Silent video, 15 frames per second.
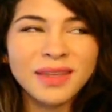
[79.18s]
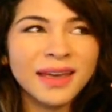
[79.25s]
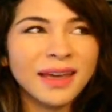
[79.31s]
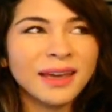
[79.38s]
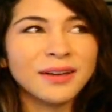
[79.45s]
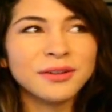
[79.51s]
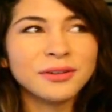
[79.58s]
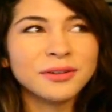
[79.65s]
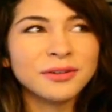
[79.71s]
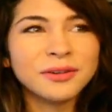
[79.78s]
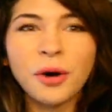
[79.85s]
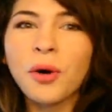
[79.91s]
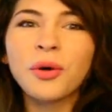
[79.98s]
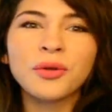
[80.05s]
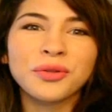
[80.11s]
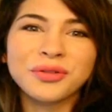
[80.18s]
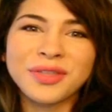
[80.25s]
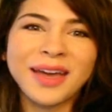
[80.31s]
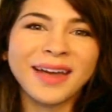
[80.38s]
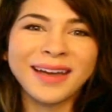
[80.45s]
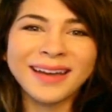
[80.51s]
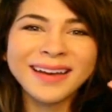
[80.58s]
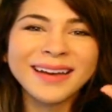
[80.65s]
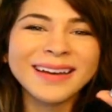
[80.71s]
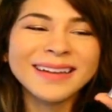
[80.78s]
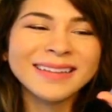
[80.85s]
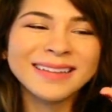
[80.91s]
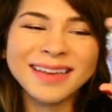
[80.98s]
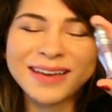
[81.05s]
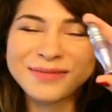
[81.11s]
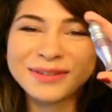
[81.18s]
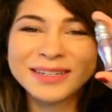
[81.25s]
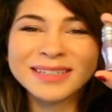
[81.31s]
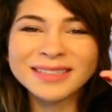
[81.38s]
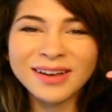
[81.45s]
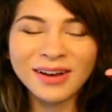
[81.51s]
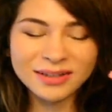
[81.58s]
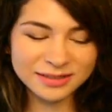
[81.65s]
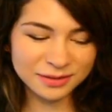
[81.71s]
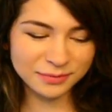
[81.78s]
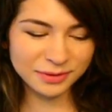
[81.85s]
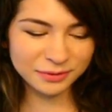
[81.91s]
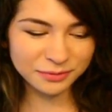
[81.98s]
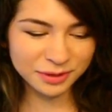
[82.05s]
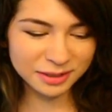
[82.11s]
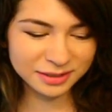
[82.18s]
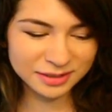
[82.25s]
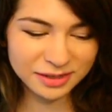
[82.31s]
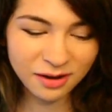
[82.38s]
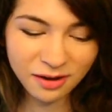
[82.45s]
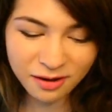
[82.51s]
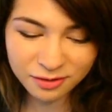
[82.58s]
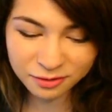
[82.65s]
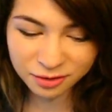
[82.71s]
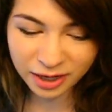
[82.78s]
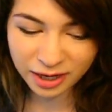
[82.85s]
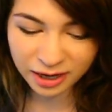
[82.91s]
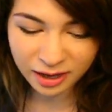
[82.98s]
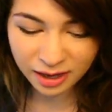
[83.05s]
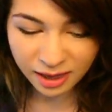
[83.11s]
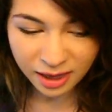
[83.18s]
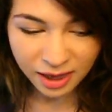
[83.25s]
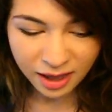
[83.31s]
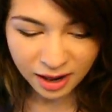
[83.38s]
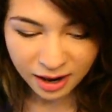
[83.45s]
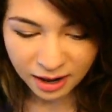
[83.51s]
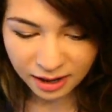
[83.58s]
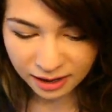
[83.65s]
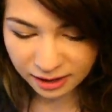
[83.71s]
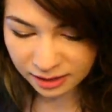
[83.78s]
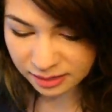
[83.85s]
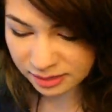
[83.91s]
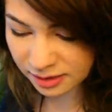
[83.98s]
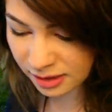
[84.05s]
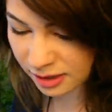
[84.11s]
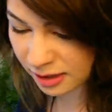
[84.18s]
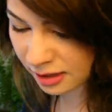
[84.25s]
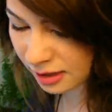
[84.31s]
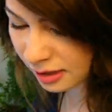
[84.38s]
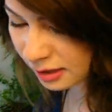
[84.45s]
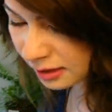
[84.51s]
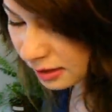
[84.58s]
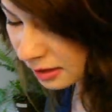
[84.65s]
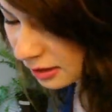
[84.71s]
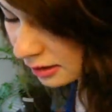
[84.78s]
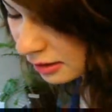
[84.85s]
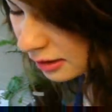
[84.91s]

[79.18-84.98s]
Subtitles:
a cult thing. I mean, it's awesome. It works great. And then